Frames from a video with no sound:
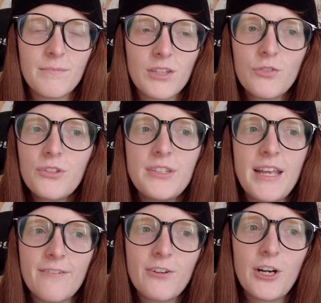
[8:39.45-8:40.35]
you'll
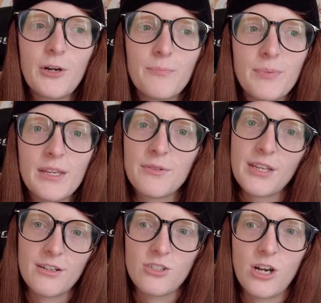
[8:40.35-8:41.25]
never be
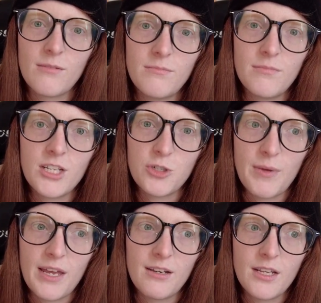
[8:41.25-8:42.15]
without a job in
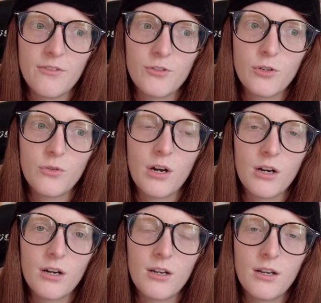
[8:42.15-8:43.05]
Japan if you
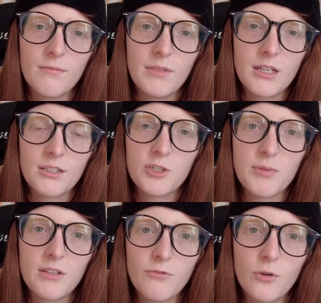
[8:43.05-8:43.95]
are an English
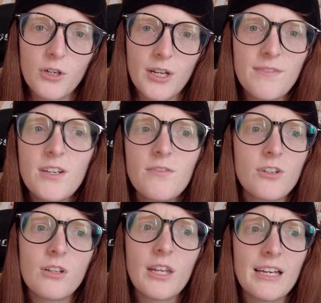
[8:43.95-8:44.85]
speaking foreigner. Even if
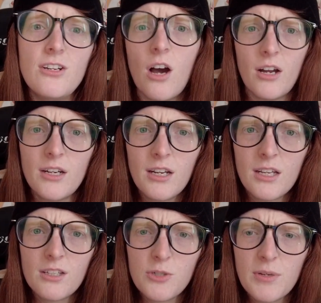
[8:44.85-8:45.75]
you're like a
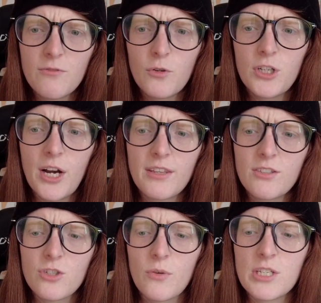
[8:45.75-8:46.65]
non-English speaking foreigner, I think
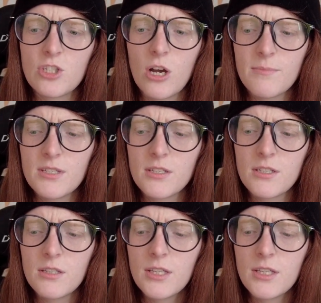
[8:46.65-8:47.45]
there's always jobs that